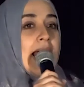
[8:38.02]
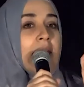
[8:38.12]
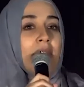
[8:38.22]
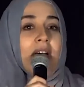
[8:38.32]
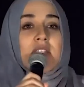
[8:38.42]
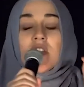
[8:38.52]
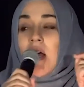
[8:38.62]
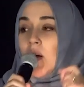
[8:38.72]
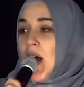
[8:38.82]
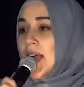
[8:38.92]
Idha
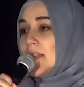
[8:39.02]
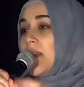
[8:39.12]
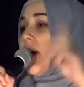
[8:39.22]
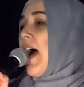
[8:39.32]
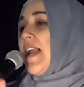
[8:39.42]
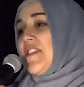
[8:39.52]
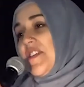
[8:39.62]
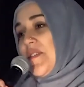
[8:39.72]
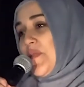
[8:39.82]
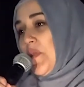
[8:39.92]
saluhat salaha al
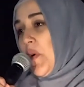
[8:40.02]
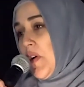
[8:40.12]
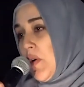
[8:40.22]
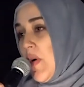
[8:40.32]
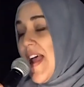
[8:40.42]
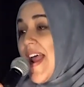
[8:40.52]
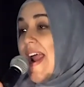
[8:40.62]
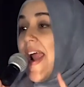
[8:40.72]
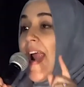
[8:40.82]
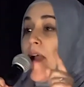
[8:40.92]
jasadu kullu.
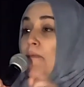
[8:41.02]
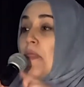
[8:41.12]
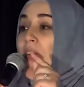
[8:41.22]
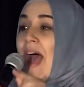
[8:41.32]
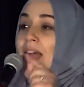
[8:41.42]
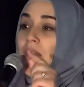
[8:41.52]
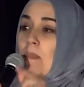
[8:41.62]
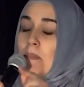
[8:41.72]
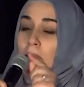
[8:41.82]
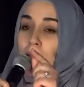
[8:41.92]
If that
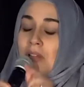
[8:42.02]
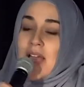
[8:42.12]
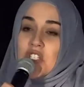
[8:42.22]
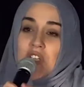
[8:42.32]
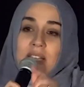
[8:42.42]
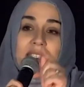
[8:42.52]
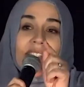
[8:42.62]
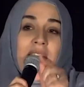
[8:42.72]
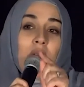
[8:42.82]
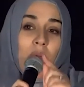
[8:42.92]
lump of flesh is
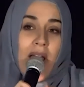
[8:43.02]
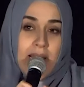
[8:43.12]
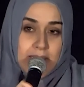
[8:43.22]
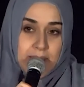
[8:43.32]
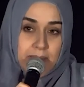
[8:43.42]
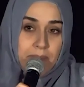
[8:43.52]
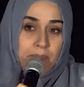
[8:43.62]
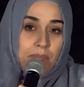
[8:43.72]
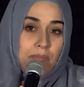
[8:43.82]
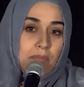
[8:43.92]
set right,
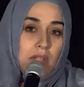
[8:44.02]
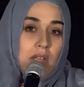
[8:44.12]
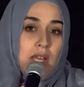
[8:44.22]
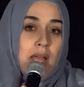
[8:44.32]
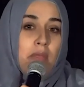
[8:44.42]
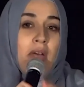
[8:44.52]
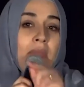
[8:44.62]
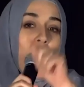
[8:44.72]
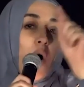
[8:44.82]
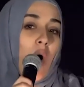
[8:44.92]

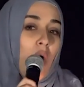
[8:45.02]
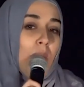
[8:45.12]
then the whole